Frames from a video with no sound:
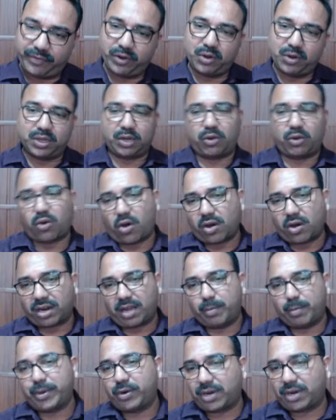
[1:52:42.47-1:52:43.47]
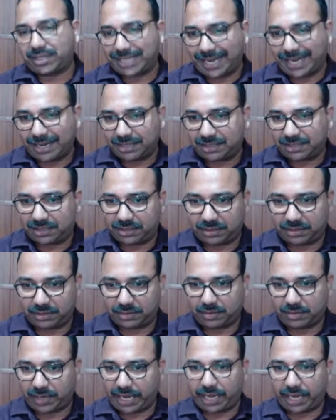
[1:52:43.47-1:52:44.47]
if you know the core computer
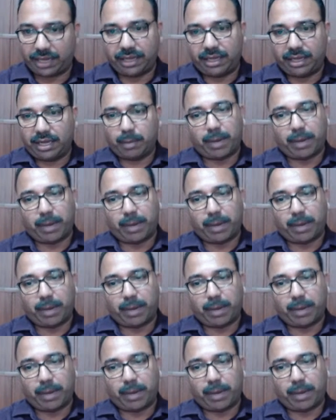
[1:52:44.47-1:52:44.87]
science, okay,